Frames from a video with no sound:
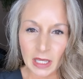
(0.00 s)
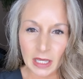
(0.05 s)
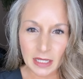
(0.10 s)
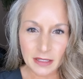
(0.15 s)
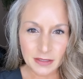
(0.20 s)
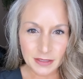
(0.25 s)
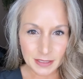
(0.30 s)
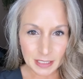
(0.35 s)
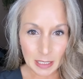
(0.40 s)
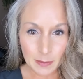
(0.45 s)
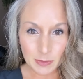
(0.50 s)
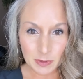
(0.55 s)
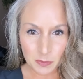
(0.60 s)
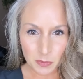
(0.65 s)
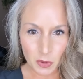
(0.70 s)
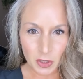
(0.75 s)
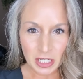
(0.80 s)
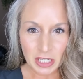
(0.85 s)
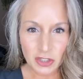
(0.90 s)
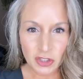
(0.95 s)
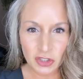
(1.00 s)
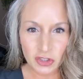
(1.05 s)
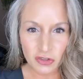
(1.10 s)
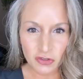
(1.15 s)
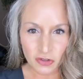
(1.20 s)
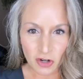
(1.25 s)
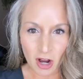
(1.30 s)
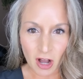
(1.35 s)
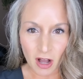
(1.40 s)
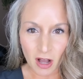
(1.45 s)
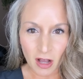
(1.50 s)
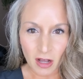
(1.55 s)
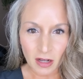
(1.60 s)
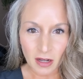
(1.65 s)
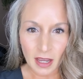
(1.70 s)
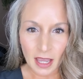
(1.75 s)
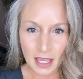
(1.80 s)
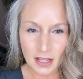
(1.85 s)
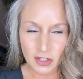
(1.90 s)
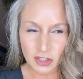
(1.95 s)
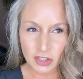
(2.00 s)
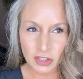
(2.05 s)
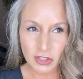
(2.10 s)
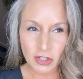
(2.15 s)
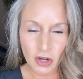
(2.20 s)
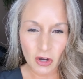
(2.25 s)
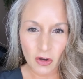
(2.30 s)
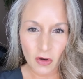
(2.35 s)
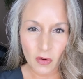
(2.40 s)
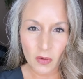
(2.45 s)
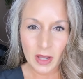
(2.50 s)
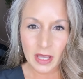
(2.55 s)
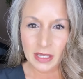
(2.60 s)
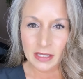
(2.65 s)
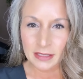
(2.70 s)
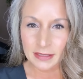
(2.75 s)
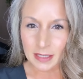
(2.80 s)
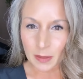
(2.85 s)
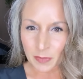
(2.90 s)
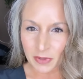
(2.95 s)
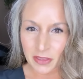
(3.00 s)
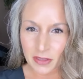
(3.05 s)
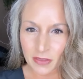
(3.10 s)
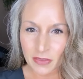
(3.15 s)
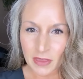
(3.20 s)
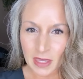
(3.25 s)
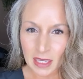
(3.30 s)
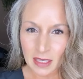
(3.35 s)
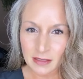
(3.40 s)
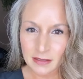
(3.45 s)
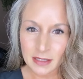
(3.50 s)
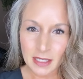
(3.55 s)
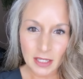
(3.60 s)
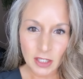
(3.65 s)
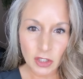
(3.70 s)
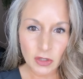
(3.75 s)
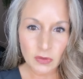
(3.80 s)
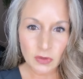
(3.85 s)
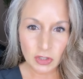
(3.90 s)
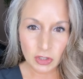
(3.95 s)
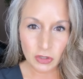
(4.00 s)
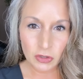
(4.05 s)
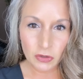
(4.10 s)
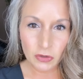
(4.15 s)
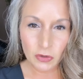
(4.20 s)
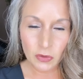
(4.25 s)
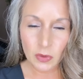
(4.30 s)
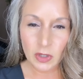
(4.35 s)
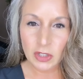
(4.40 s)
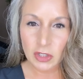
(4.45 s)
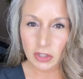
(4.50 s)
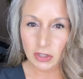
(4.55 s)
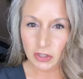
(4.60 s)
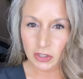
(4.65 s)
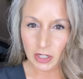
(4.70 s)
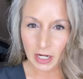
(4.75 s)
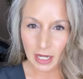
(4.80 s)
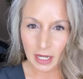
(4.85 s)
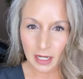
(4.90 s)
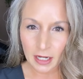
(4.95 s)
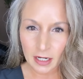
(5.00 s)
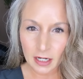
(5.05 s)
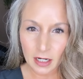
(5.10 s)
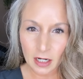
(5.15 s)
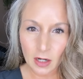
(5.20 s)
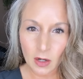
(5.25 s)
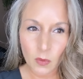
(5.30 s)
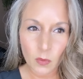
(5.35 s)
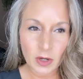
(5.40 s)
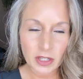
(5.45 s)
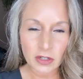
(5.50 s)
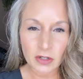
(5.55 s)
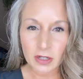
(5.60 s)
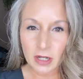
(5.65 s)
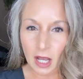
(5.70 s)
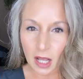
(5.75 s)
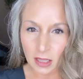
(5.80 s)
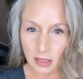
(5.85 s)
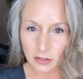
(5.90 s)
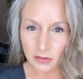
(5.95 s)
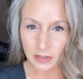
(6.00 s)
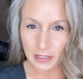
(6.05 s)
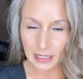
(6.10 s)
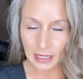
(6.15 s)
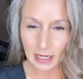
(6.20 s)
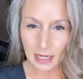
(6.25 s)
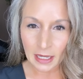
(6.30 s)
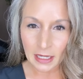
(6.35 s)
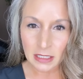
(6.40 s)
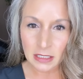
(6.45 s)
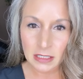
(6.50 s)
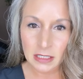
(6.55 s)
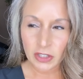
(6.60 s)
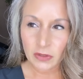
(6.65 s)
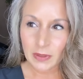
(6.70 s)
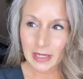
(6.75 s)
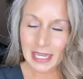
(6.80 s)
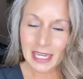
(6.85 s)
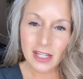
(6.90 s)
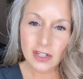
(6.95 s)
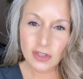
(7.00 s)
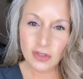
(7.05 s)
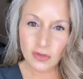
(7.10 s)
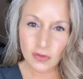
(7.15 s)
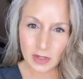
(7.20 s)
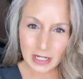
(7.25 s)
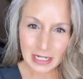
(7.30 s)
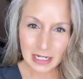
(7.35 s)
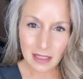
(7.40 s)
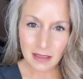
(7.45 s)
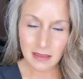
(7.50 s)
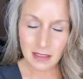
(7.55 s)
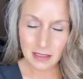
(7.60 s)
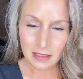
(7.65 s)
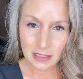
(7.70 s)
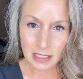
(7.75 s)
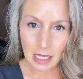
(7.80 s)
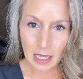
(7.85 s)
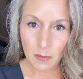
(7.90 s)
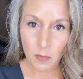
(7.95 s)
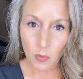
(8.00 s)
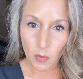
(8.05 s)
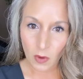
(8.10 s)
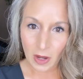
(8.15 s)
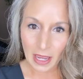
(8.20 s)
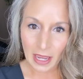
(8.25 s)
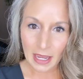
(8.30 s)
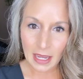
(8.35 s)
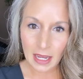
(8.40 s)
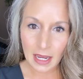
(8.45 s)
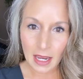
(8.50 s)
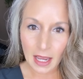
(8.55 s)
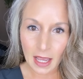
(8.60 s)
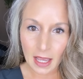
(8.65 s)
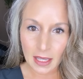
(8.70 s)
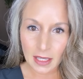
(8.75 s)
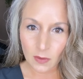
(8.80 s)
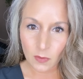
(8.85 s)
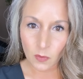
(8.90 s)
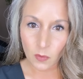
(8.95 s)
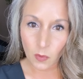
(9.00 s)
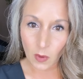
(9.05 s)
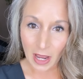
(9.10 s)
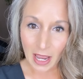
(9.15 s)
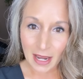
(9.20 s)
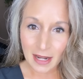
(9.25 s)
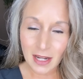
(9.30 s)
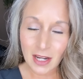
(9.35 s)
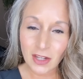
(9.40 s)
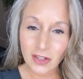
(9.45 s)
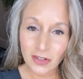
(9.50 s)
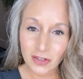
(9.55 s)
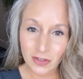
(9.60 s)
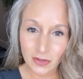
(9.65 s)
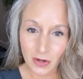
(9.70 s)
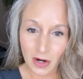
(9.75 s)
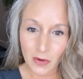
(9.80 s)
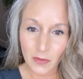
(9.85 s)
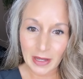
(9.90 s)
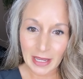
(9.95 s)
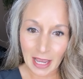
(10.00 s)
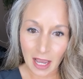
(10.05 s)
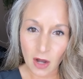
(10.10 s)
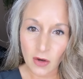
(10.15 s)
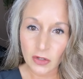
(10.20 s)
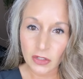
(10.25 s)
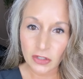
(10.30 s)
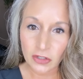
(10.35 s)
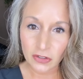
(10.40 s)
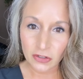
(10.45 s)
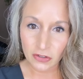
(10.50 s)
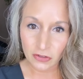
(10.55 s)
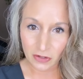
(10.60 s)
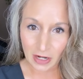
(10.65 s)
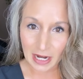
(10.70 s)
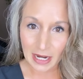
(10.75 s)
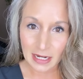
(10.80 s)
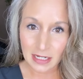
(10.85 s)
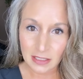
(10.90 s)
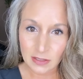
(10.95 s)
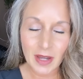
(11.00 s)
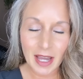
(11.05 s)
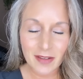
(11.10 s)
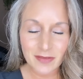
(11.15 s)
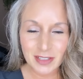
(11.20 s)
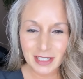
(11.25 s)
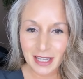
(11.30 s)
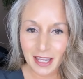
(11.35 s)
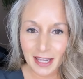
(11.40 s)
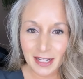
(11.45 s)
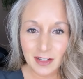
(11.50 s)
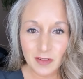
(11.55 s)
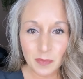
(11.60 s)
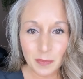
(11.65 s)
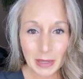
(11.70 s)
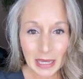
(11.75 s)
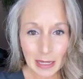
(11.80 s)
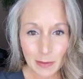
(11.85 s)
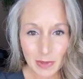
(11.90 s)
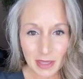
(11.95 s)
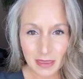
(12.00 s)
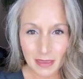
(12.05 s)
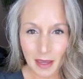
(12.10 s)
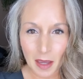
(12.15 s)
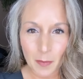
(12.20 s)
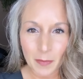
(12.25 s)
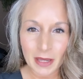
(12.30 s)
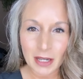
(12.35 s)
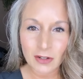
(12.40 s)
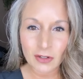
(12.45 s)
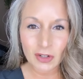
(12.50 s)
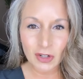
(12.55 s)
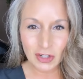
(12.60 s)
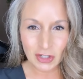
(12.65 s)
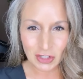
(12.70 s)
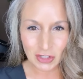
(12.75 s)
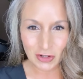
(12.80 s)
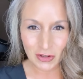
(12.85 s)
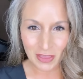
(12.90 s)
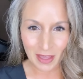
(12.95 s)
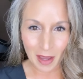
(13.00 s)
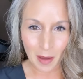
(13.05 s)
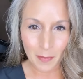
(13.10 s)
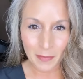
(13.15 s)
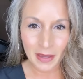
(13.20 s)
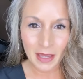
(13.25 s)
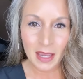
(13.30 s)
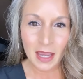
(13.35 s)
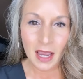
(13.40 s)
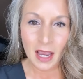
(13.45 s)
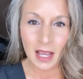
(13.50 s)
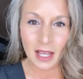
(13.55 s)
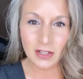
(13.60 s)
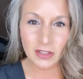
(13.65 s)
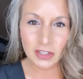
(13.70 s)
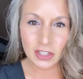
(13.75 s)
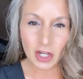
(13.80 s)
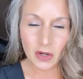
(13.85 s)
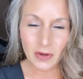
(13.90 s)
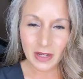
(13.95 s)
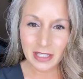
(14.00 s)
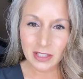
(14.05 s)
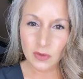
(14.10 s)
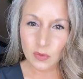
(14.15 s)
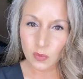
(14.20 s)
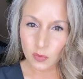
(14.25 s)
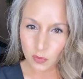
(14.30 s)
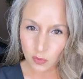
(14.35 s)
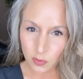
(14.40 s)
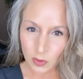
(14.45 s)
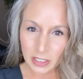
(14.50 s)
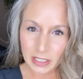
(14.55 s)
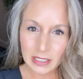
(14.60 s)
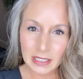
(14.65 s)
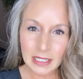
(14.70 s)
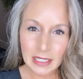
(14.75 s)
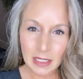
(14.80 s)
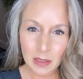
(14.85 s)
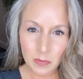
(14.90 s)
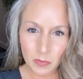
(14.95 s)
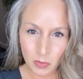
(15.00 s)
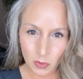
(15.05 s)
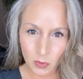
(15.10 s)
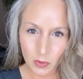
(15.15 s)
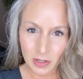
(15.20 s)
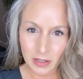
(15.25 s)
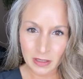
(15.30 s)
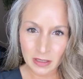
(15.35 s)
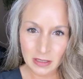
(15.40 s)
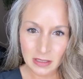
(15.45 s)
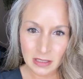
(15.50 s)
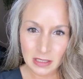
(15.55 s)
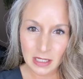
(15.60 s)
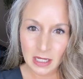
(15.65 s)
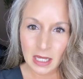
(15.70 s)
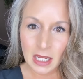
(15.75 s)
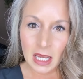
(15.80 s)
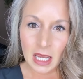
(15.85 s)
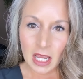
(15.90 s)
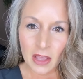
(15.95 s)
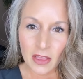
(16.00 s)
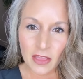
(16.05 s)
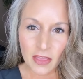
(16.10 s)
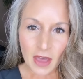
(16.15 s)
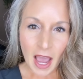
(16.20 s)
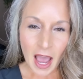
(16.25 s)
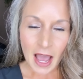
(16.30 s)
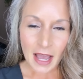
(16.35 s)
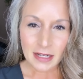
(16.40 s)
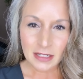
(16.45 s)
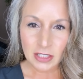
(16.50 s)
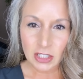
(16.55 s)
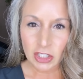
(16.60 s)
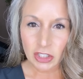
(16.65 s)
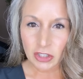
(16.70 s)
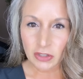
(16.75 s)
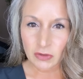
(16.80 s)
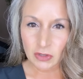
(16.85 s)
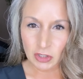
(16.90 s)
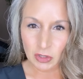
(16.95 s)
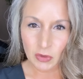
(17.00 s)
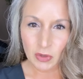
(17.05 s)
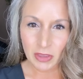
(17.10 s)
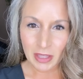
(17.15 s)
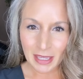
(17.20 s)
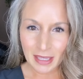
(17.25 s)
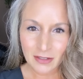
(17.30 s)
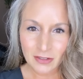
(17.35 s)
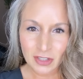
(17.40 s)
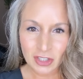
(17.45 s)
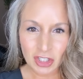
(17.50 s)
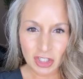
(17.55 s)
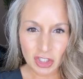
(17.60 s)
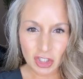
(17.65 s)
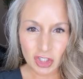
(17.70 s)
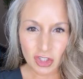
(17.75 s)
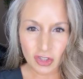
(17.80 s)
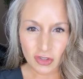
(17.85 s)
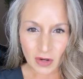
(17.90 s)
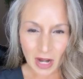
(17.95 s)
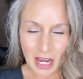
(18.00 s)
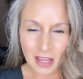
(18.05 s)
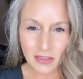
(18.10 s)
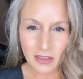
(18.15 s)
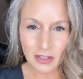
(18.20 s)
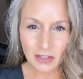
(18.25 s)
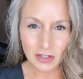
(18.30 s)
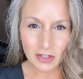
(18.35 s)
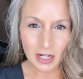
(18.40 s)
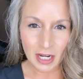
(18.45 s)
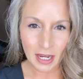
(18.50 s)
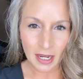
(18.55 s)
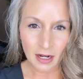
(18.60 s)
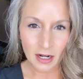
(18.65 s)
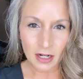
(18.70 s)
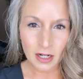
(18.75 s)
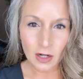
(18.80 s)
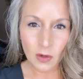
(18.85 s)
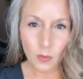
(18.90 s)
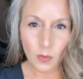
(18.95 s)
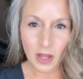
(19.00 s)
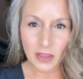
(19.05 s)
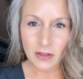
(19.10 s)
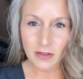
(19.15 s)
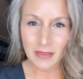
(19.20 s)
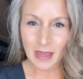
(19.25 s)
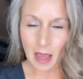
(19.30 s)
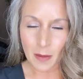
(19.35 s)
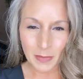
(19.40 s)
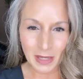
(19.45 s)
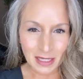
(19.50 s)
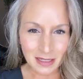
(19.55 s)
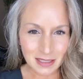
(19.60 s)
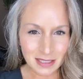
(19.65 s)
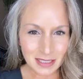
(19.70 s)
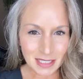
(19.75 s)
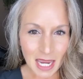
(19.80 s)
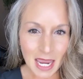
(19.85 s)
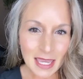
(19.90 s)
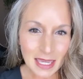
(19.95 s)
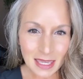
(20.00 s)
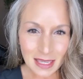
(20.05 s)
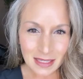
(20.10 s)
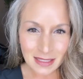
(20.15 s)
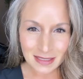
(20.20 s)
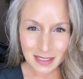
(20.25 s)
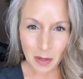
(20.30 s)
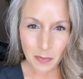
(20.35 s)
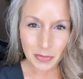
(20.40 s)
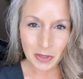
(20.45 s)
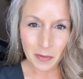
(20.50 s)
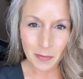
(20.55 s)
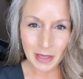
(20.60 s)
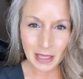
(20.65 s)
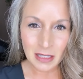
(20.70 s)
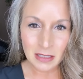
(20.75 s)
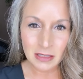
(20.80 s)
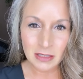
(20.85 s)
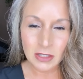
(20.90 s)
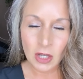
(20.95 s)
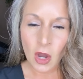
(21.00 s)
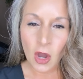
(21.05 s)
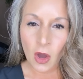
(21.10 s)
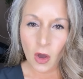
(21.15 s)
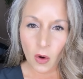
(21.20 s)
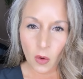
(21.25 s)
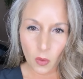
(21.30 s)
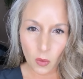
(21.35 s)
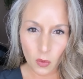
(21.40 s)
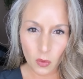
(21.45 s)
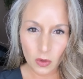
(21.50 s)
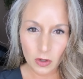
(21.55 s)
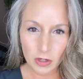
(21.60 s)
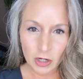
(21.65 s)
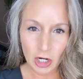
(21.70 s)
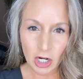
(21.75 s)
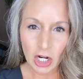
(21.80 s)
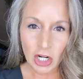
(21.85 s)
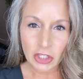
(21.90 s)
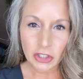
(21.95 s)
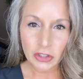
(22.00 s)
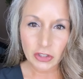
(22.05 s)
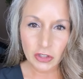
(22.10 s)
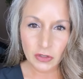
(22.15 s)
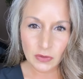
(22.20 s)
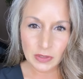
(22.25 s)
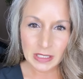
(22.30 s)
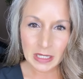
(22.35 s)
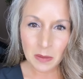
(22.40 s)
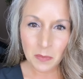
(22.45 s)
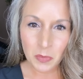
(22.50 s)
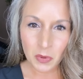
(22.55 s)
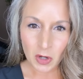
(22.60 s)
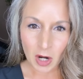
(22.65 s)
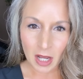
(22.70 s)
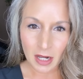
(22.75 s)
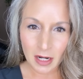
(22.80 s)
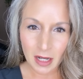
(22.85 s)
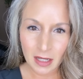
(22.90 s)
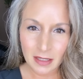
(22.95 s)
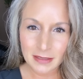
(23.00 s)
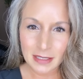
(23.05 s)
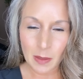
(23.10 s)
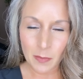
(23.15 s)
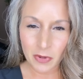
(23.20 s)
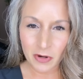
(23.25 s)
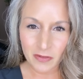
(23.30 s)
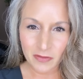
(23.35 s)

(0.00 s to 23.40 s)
it seemed pretty strong. And so some of the things that you do to your hair when you're coloring it, you can't treat it the same way when you're growing out your grays. You have to kind of baby them and nurture them. And so it's really important that you do things to strengthen your hair, whether that means taking supplements or using products that